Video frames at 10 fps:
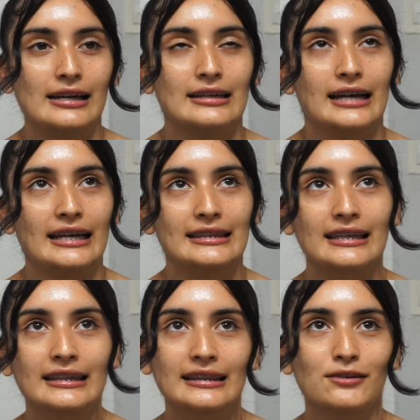I
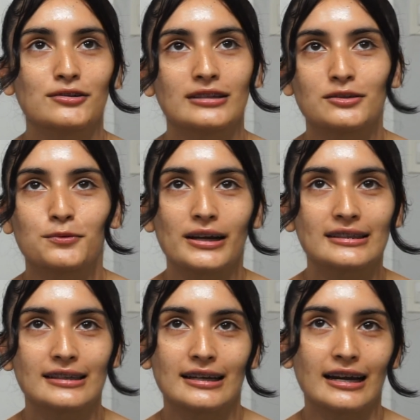think that was his way to
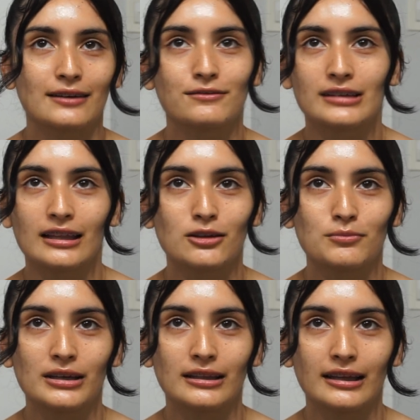kind of telling
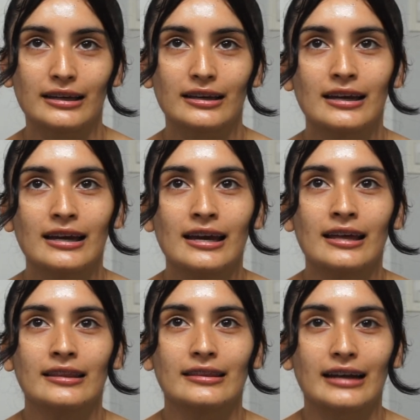me like
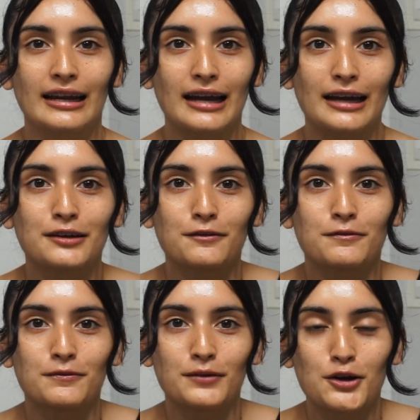that I kind of,
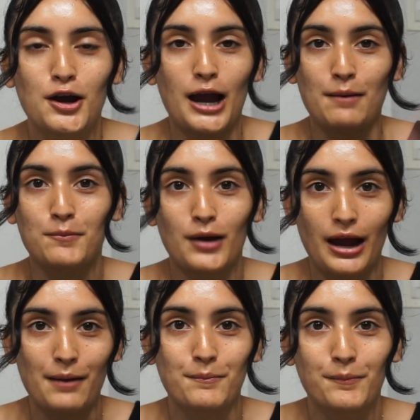
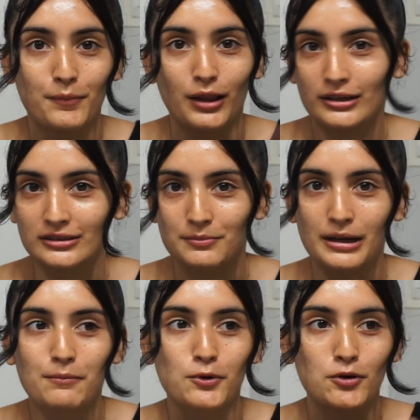I'm blossoming,
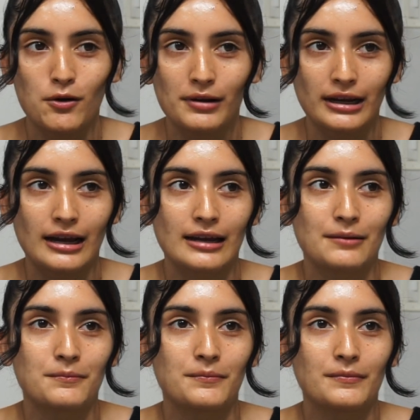I'm growing,
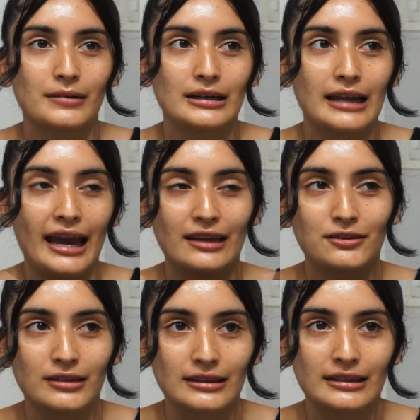I'm
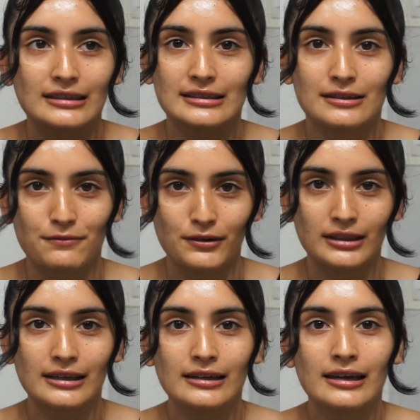handling things
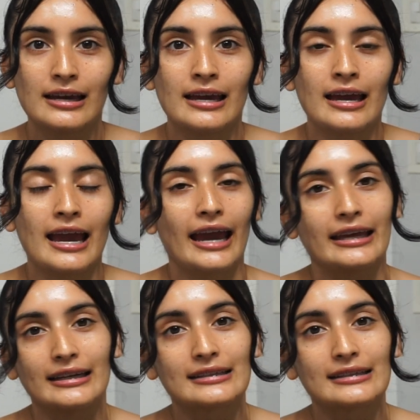differently, and